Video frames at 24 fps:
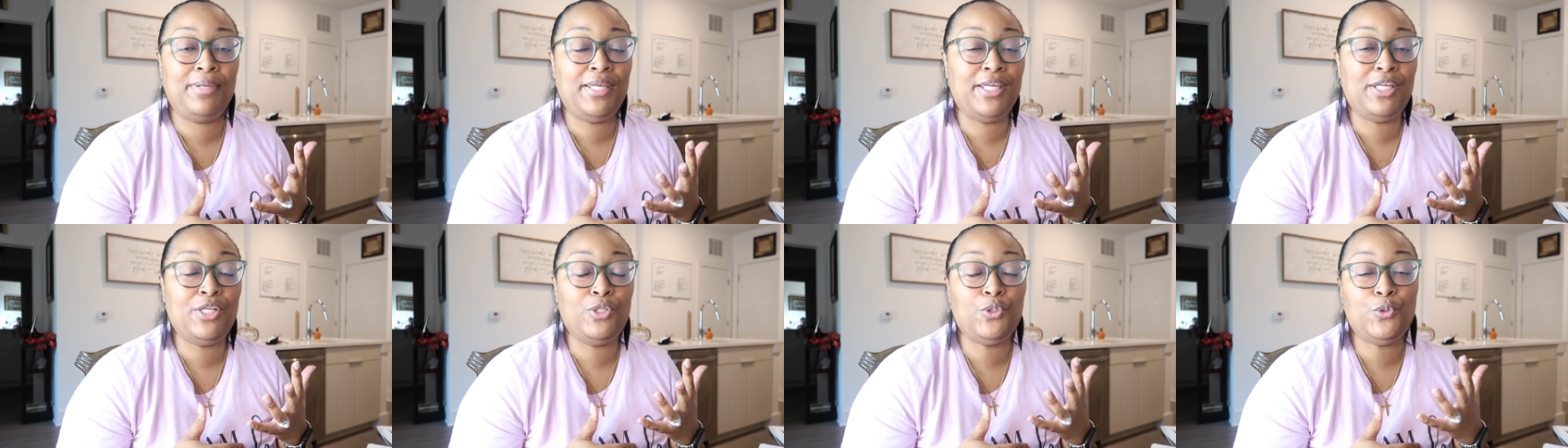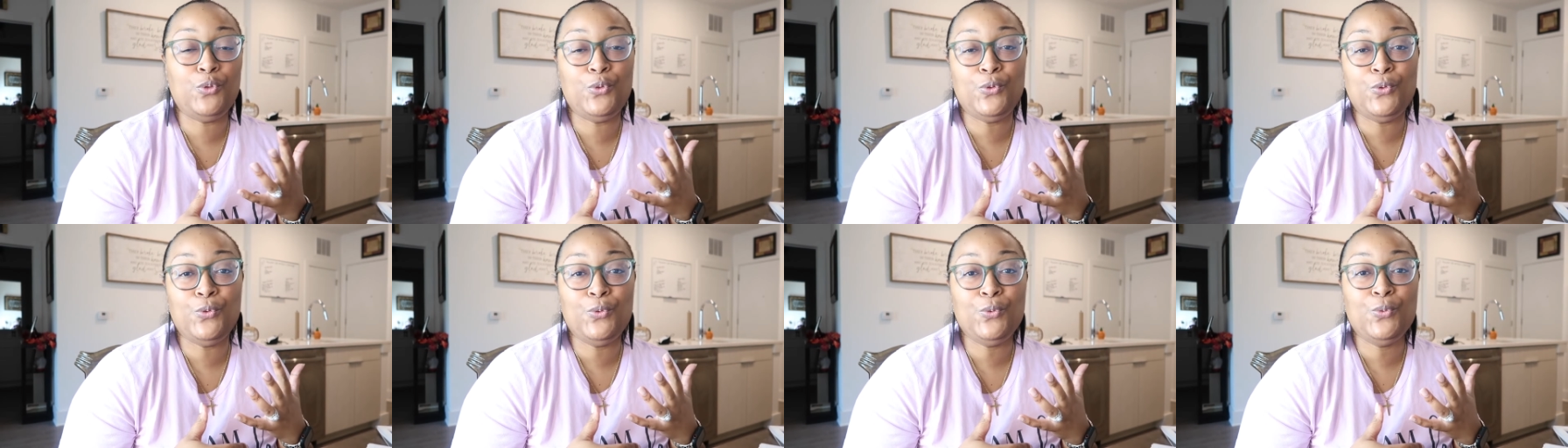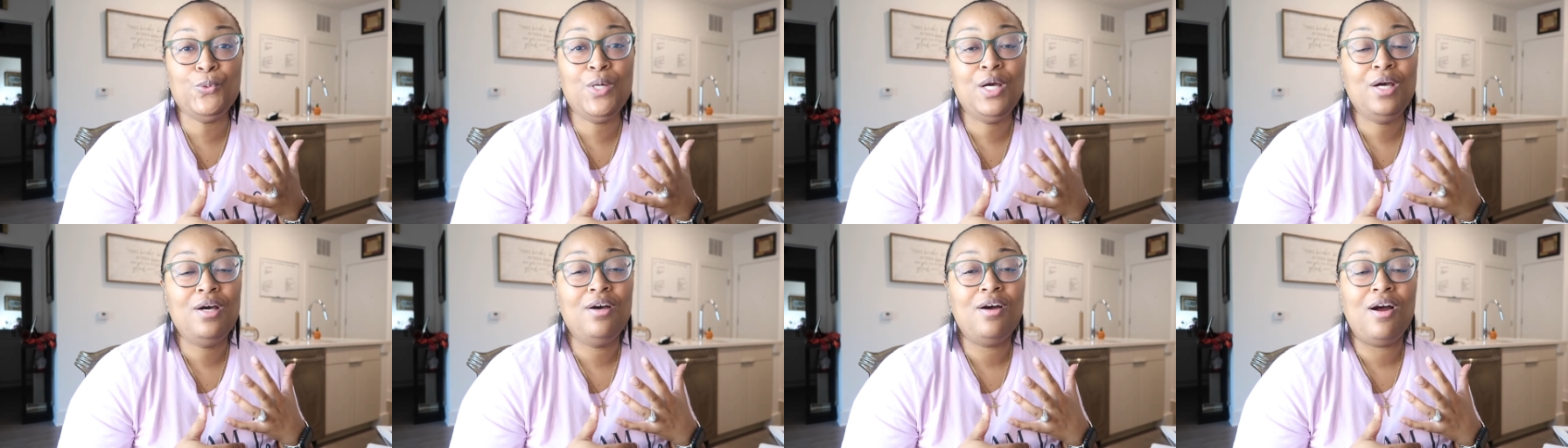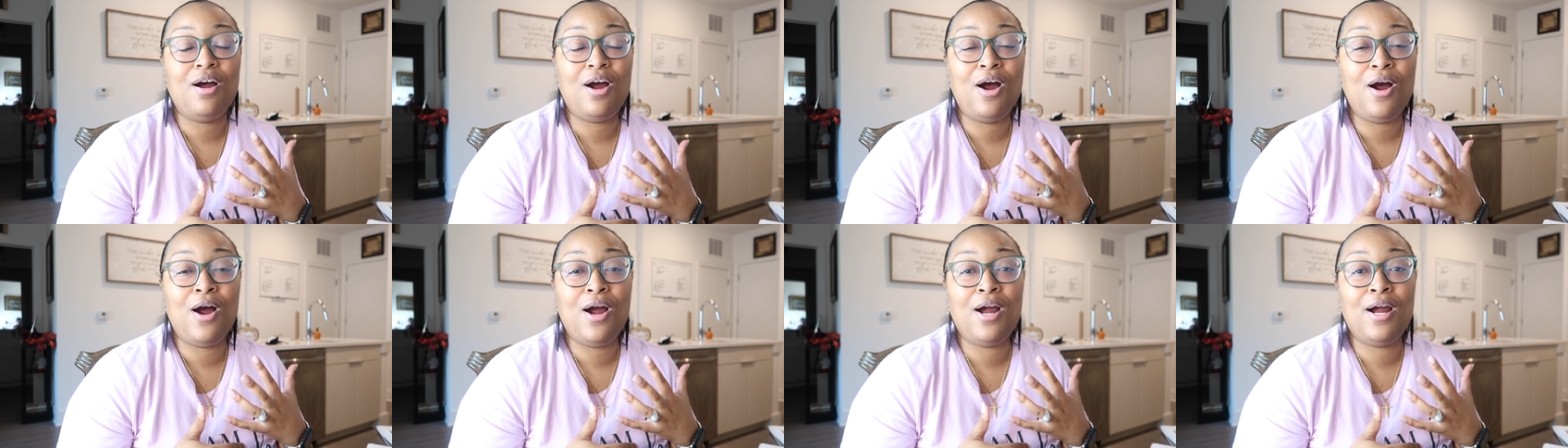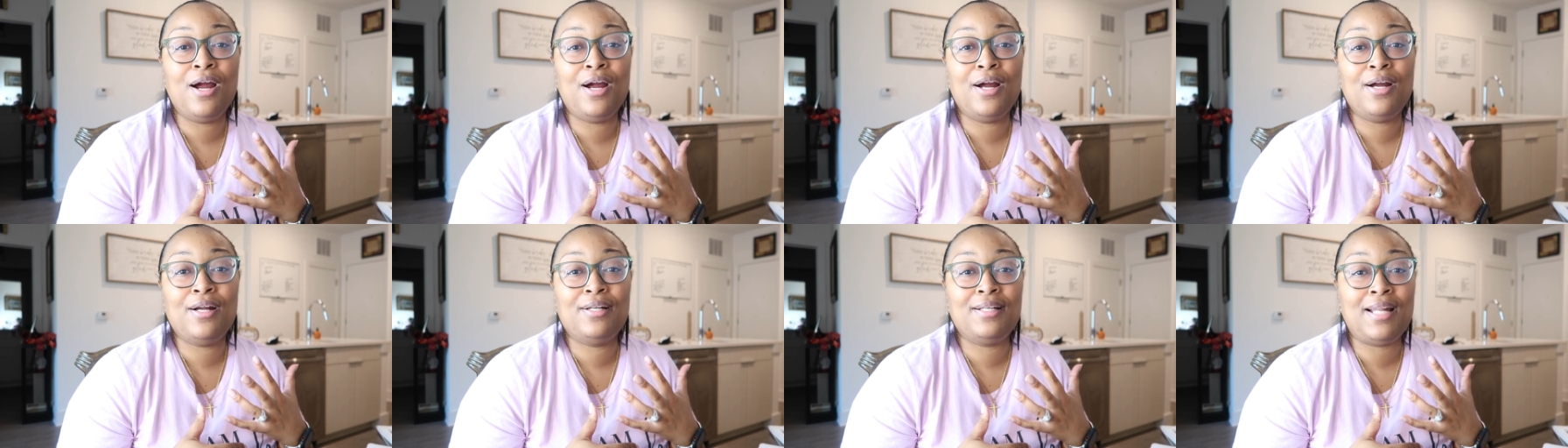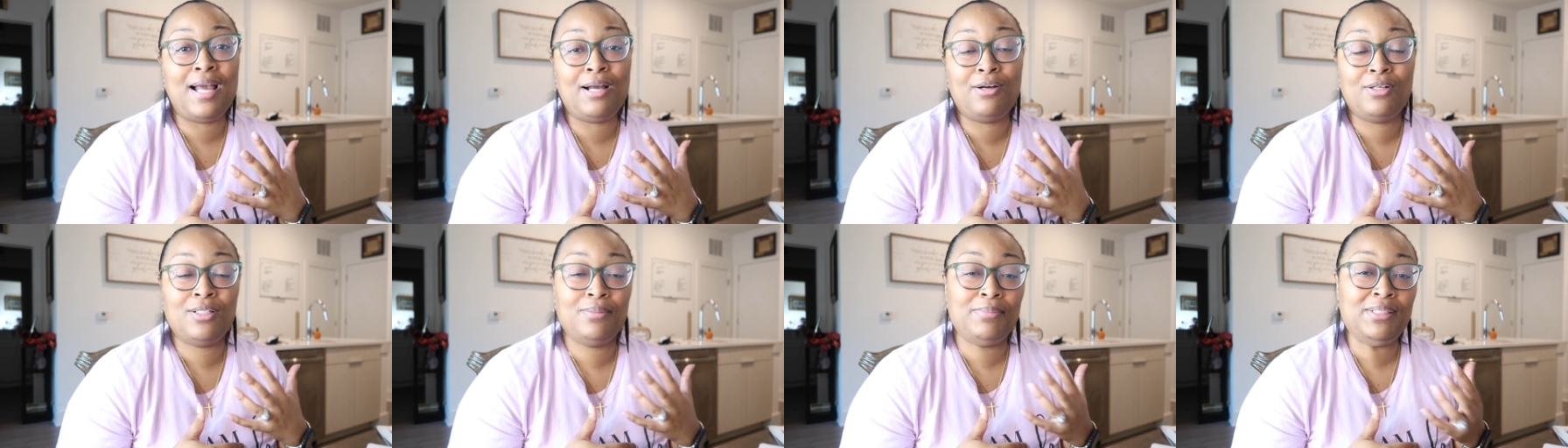mean you are
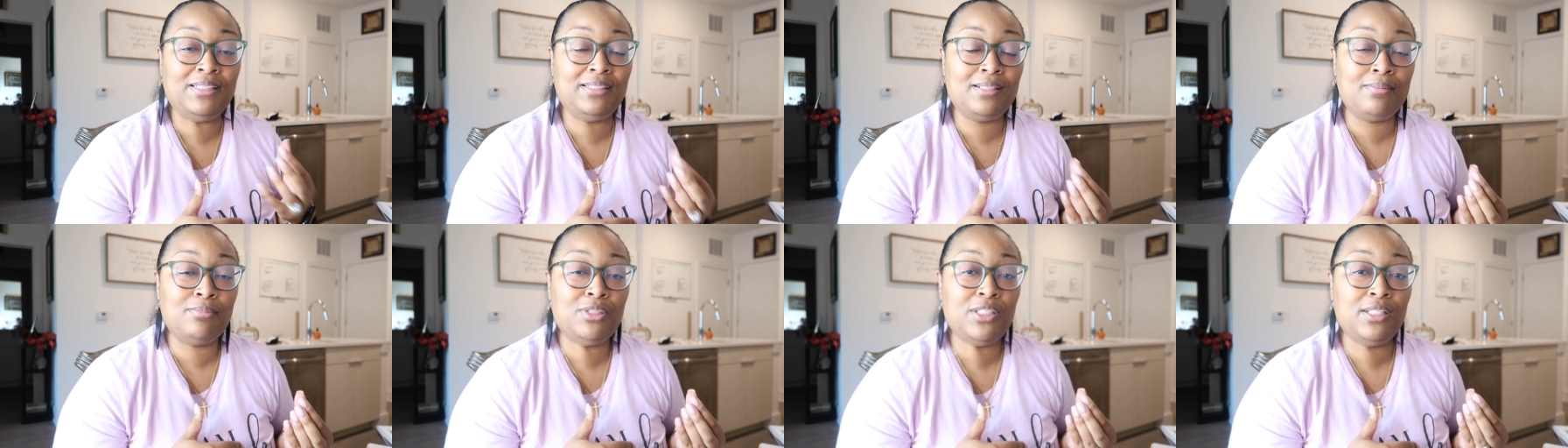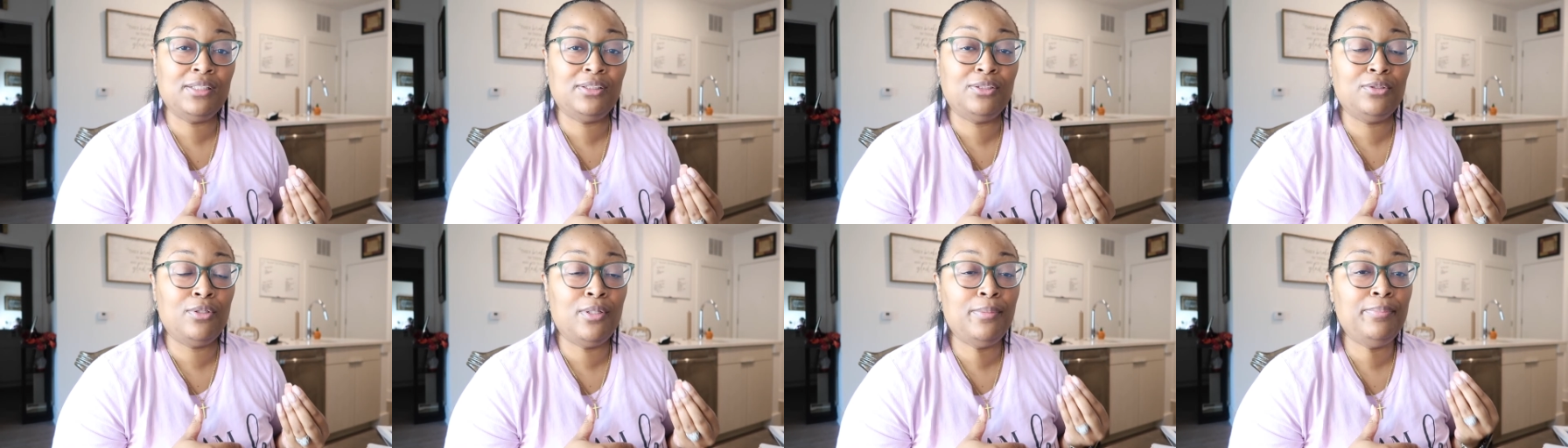not going to be subject to